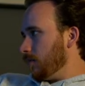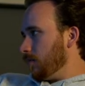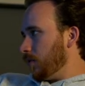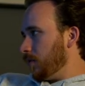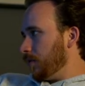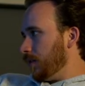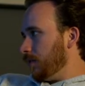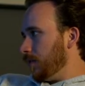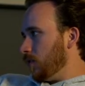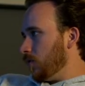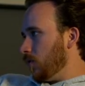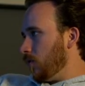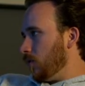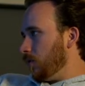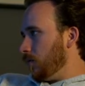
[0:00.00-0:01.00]
Probably even go
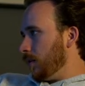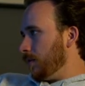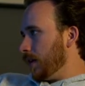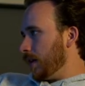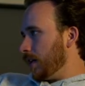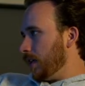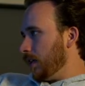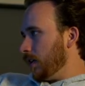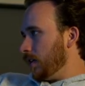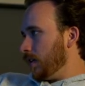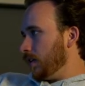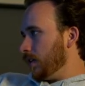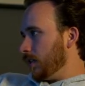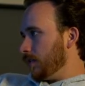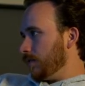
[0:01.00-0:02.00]
all the way back here.
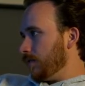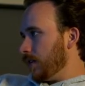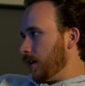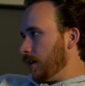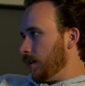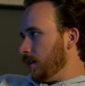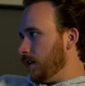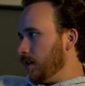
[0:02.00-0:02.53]
That's fine.